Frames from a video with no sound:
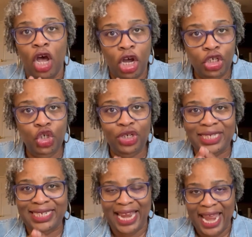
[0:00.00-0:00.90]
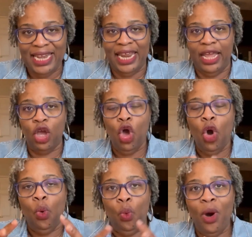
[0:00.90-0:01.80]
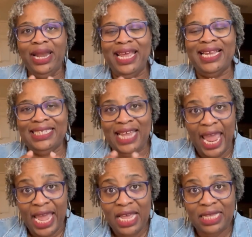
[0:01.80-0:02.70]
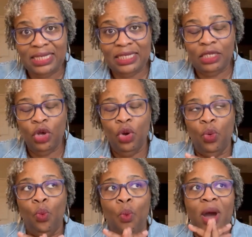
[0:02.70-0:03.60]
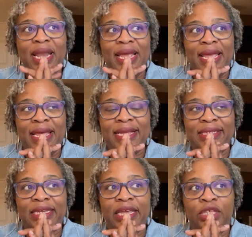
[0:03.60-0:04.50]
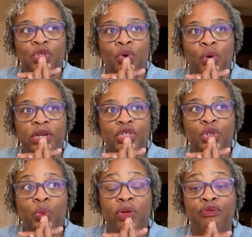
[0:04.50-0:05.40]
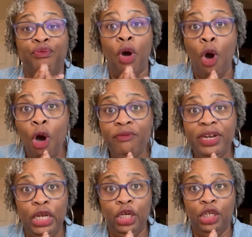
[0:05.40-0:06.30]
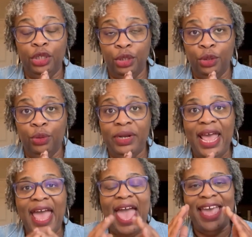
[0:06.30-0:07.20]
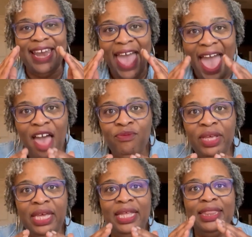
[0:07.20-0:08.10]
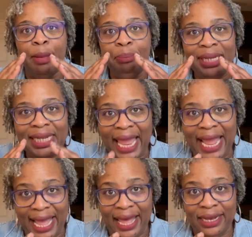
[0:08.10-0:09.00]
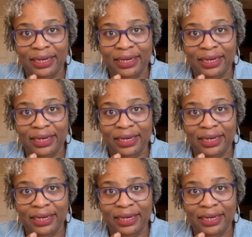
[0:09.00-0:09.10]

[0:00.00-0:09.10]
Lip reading: understanding what it takes, what it is going to involve and include, and having the plan